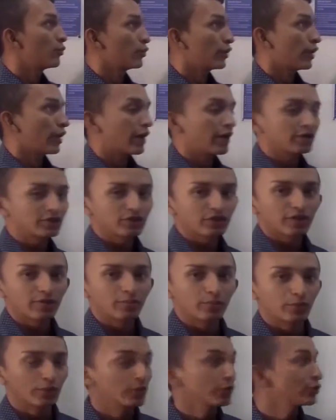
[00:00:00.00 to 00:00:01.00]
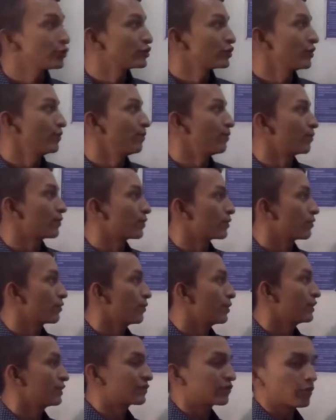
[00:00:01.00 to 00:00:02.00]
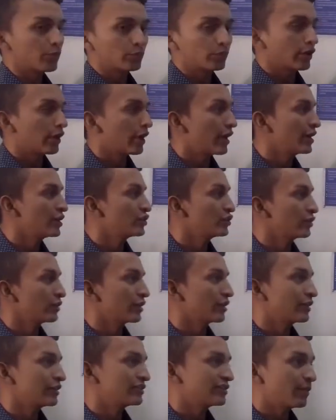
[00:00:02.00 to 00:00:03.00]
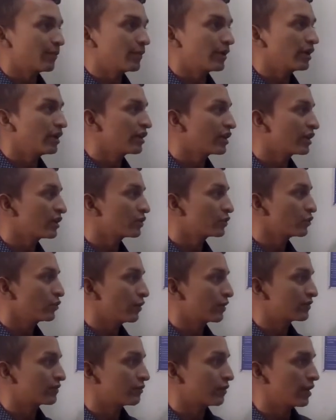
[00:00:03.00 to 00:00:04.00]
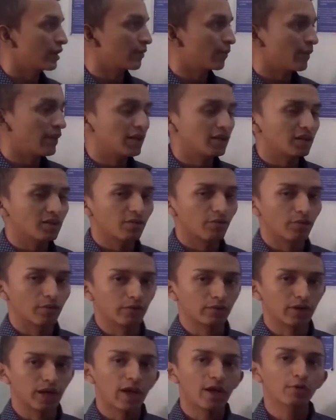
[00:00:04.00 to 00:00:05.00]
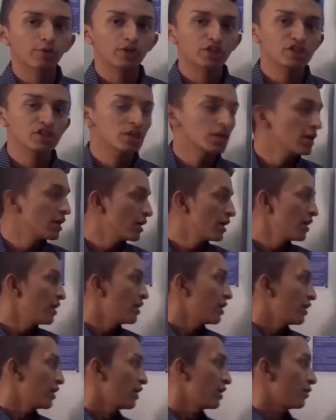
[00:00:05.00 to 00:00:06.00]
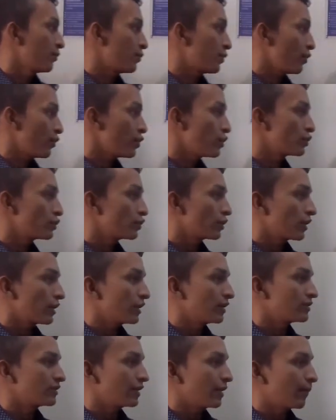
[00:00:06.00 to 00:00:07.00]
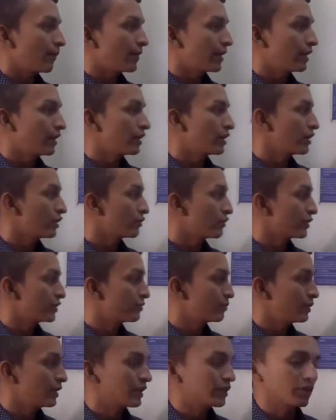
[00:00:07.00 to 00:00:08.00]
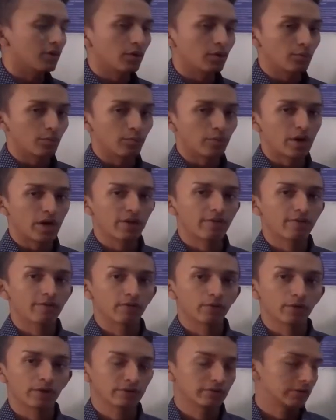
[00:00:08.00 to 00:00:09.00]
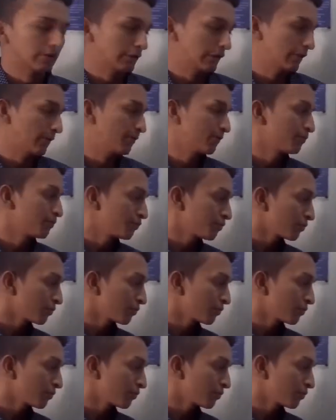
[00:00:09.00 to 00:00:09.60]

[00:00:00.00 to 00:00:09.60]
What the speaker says: Comprehension and production. What is comprehension? It is the ability to extract meaning from language, and production it is the ability to speak or write fluently.